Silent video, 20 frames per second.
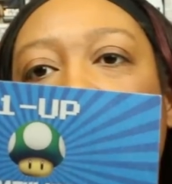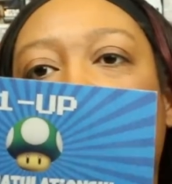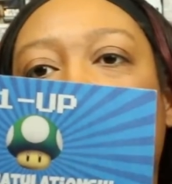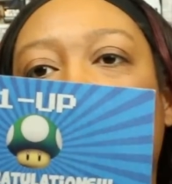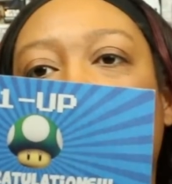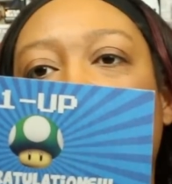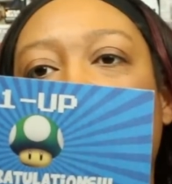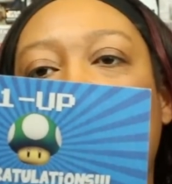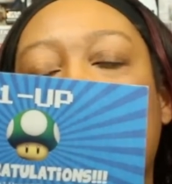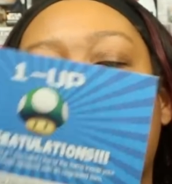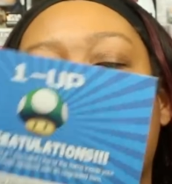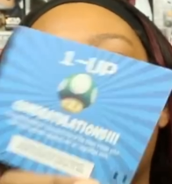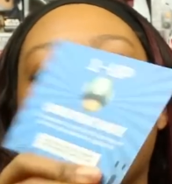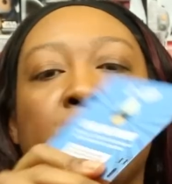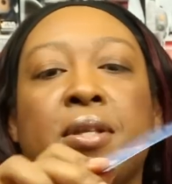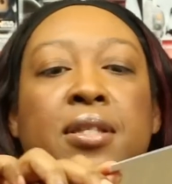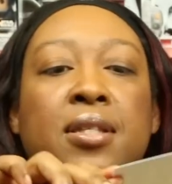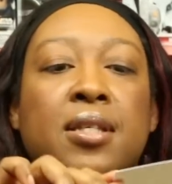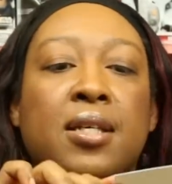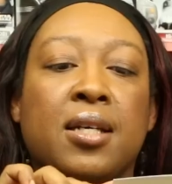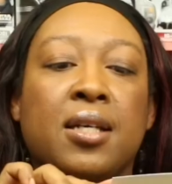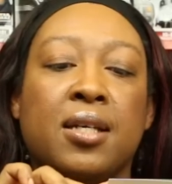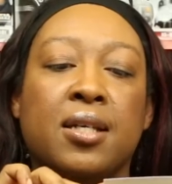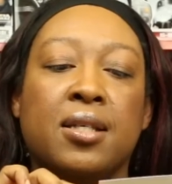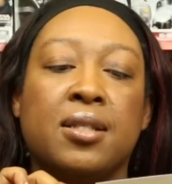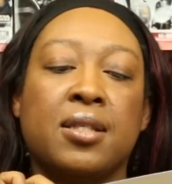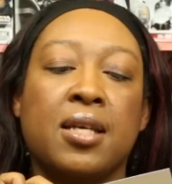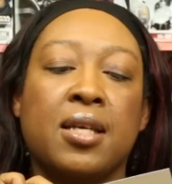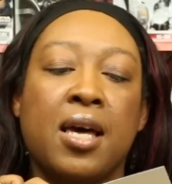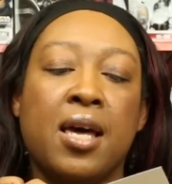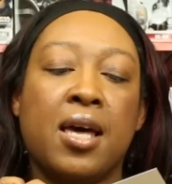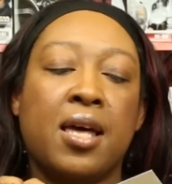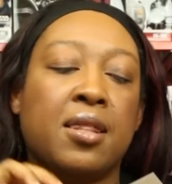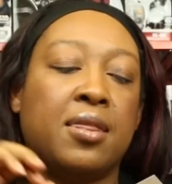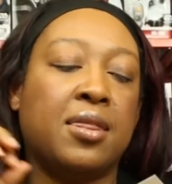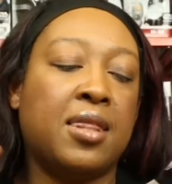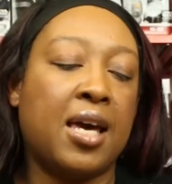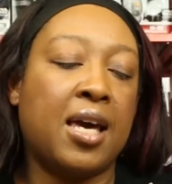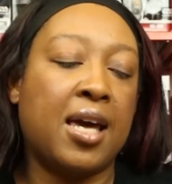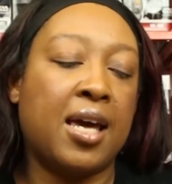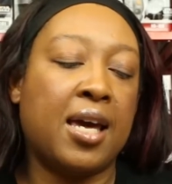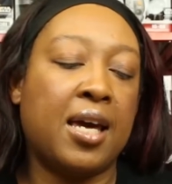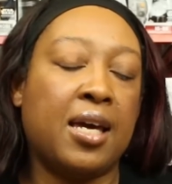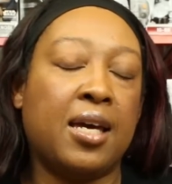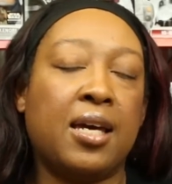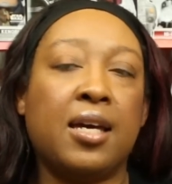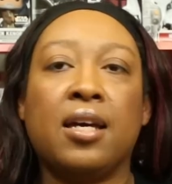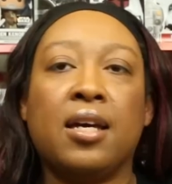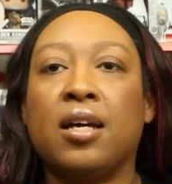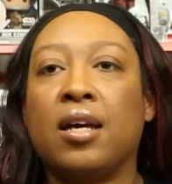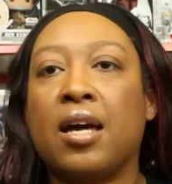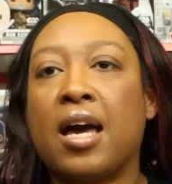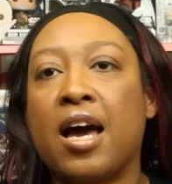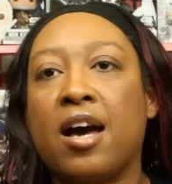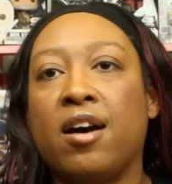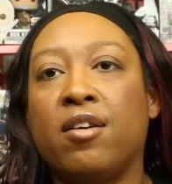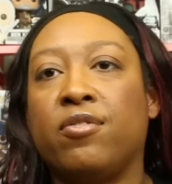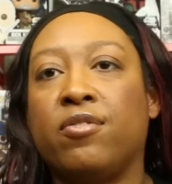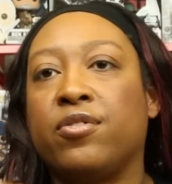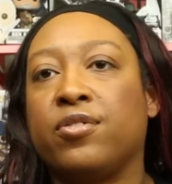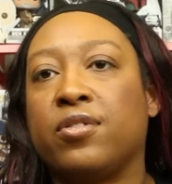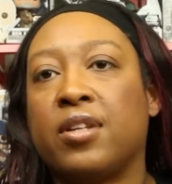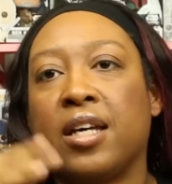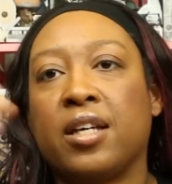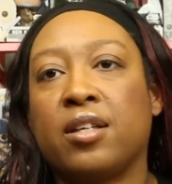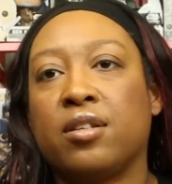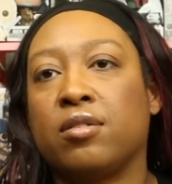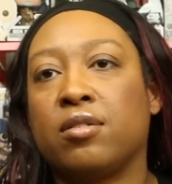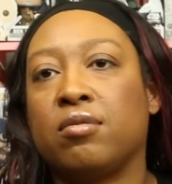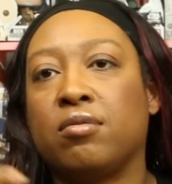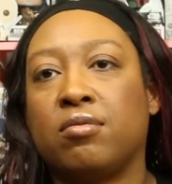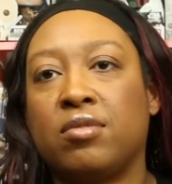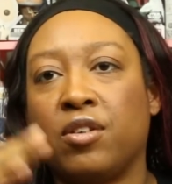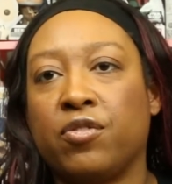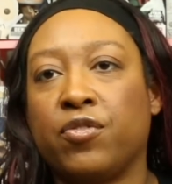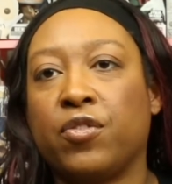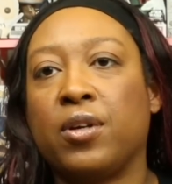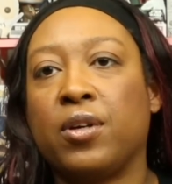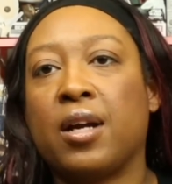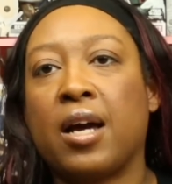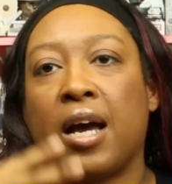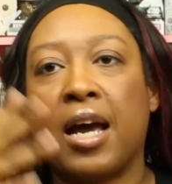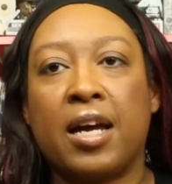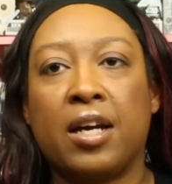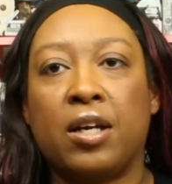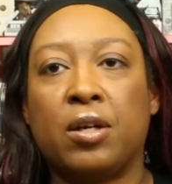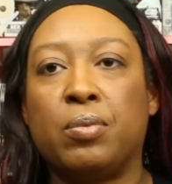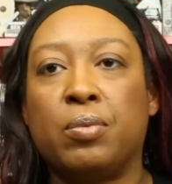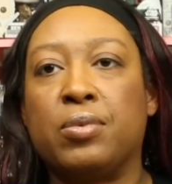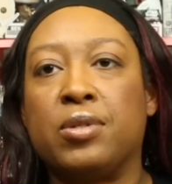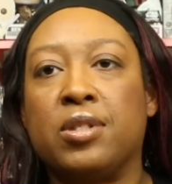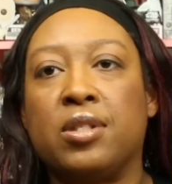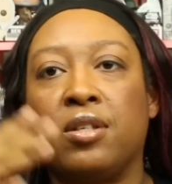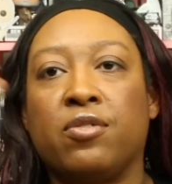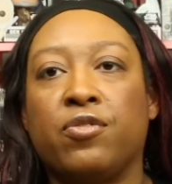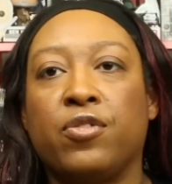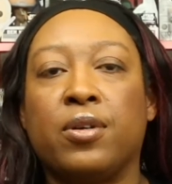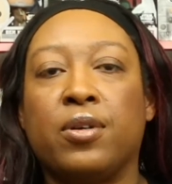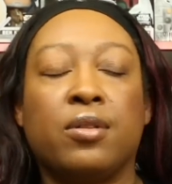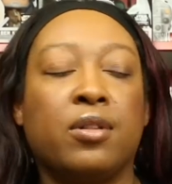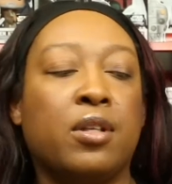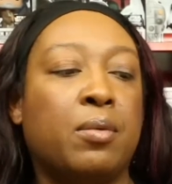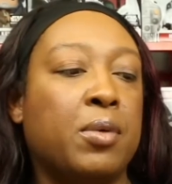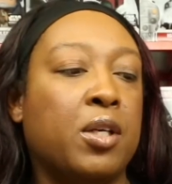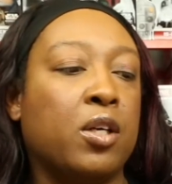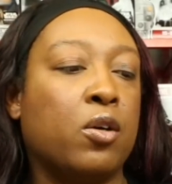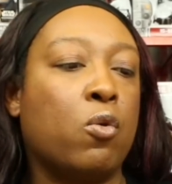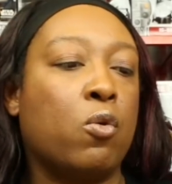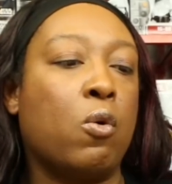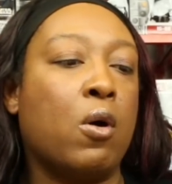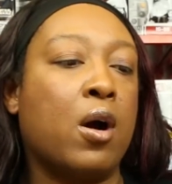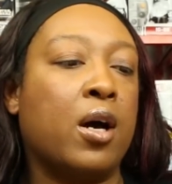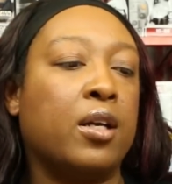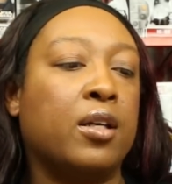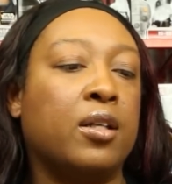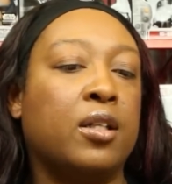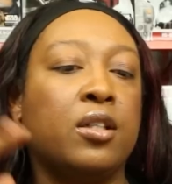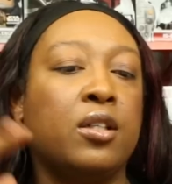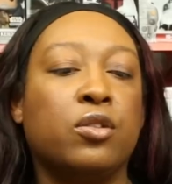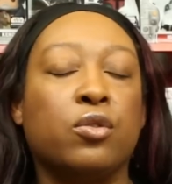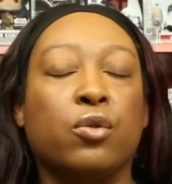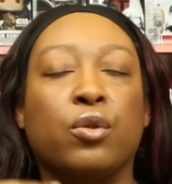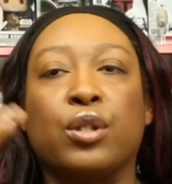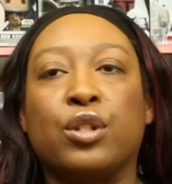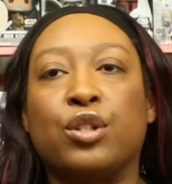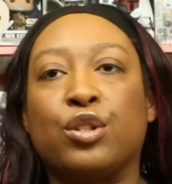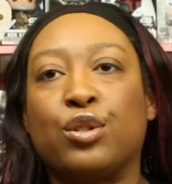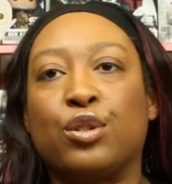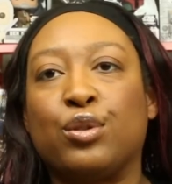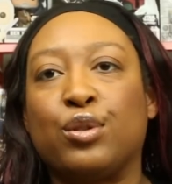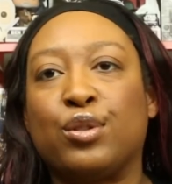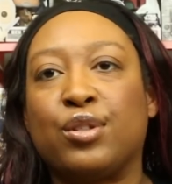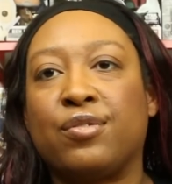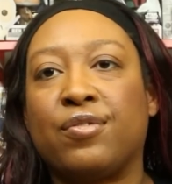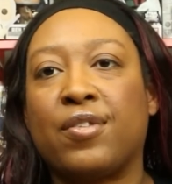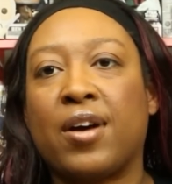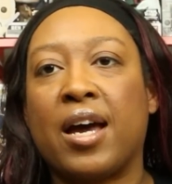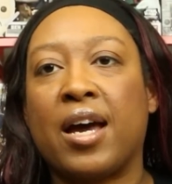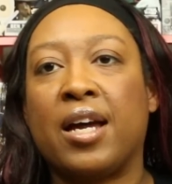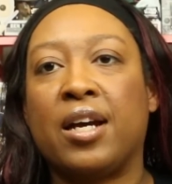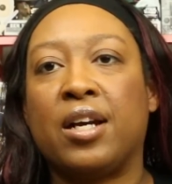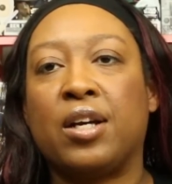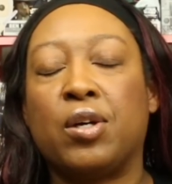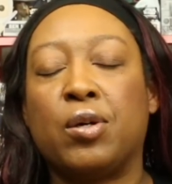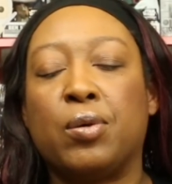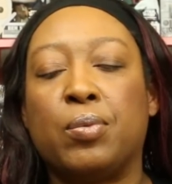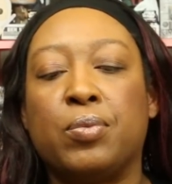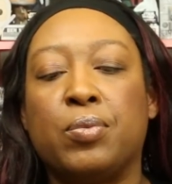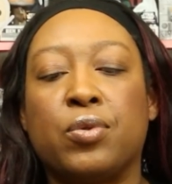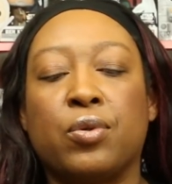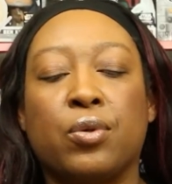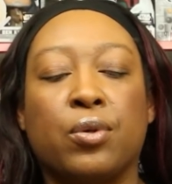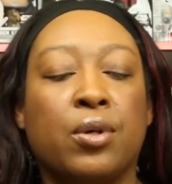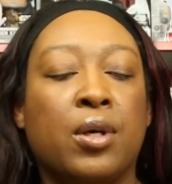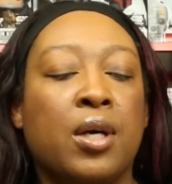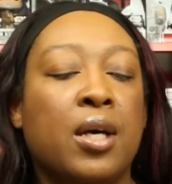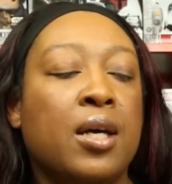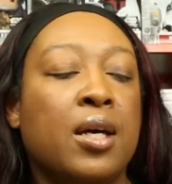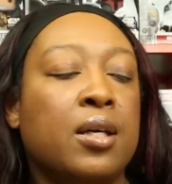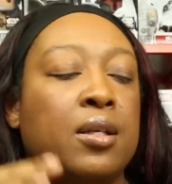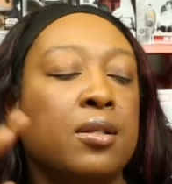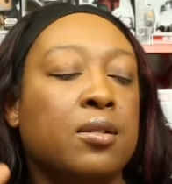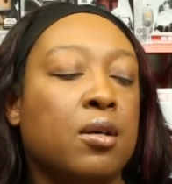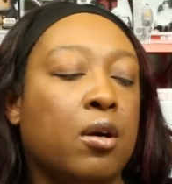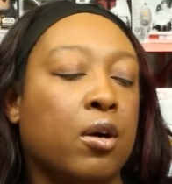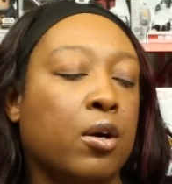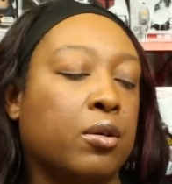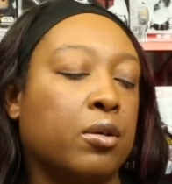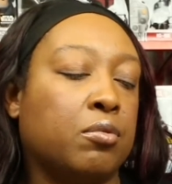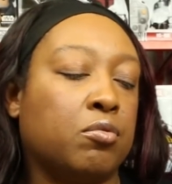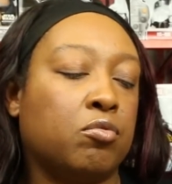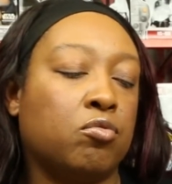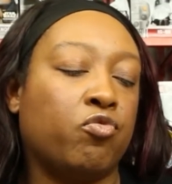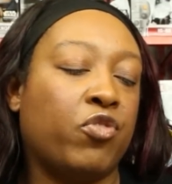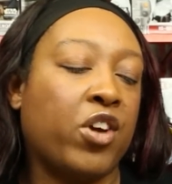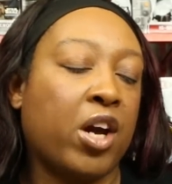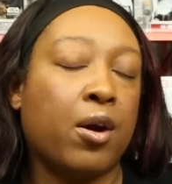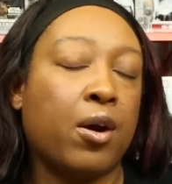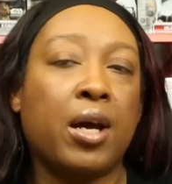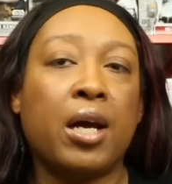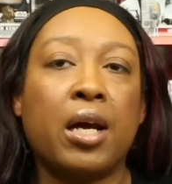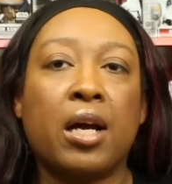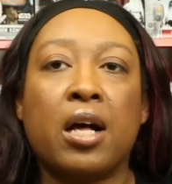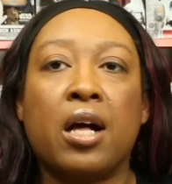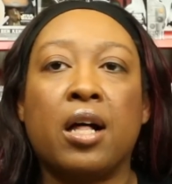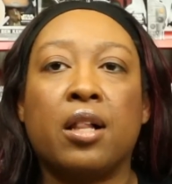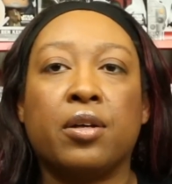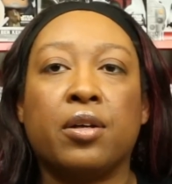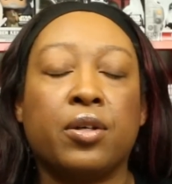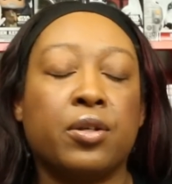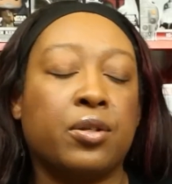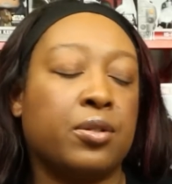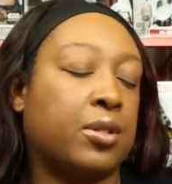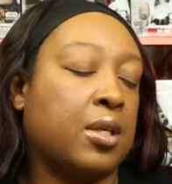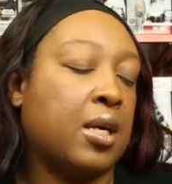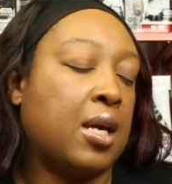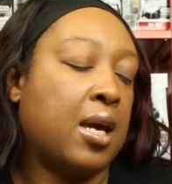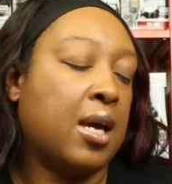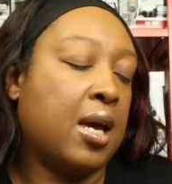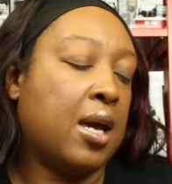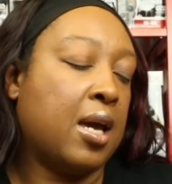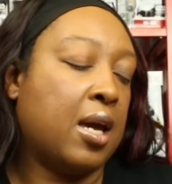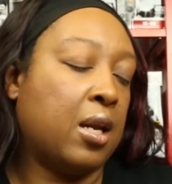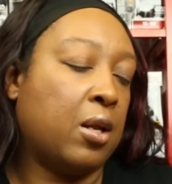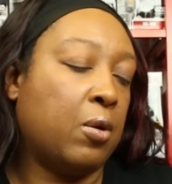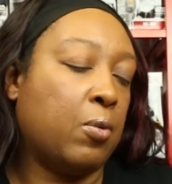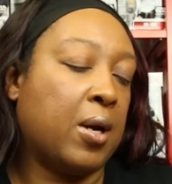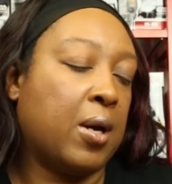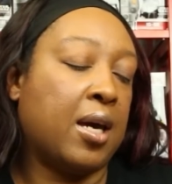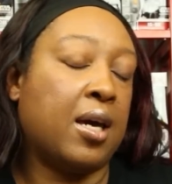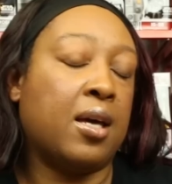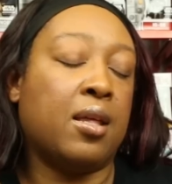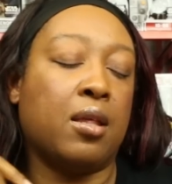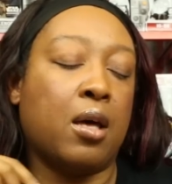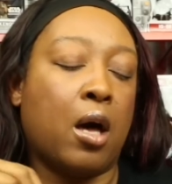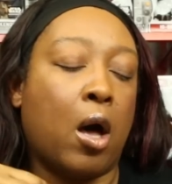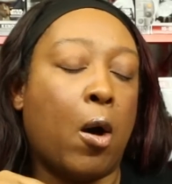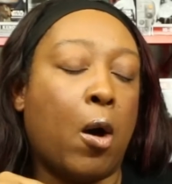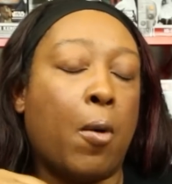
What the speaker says: what happens is they have like different items, different limited quantities or exclusive items or variant colors. Anyway,